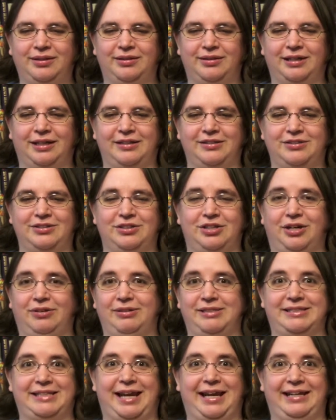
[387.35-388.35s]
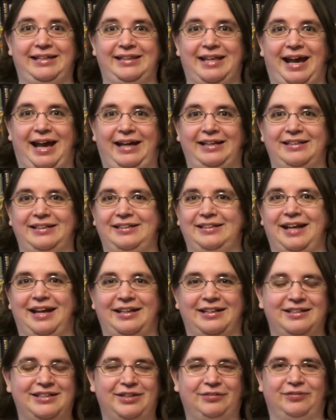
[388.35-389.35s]
that, you know, is getting that, and I
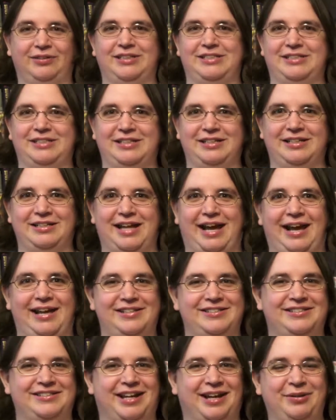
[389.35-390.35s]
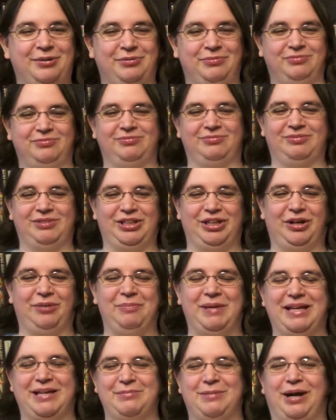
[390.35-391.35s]
can definitely see it as I'm, you know,
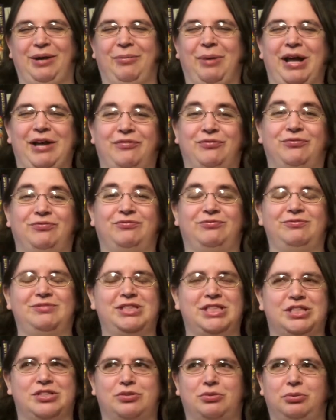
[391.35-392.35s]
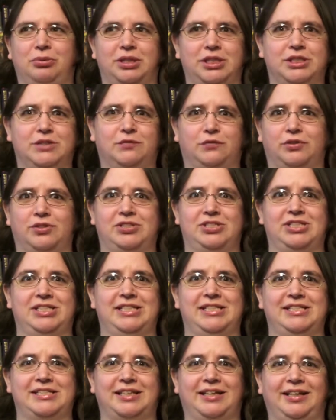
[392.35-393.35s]
making my way just through this first
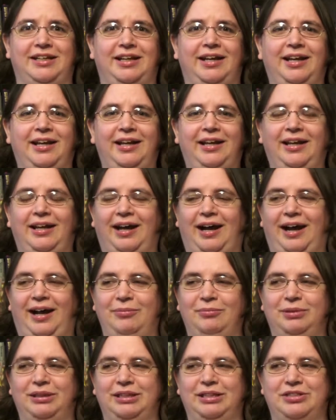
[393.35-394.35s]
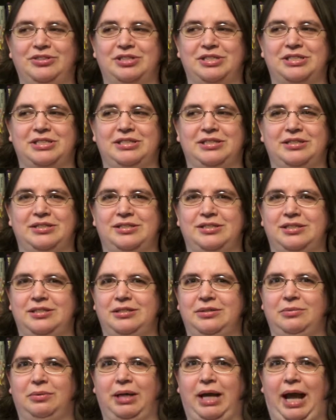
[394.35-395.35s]
season. I'm really interested in
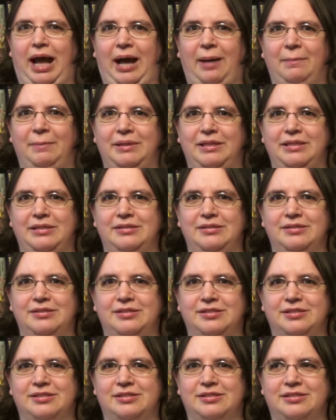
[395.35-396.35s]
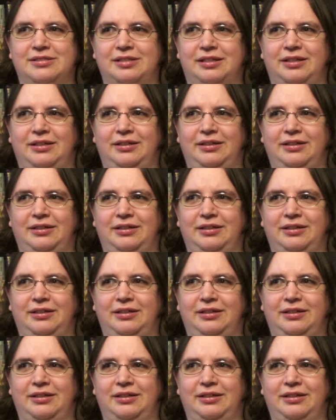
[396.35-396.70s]
seeing what happens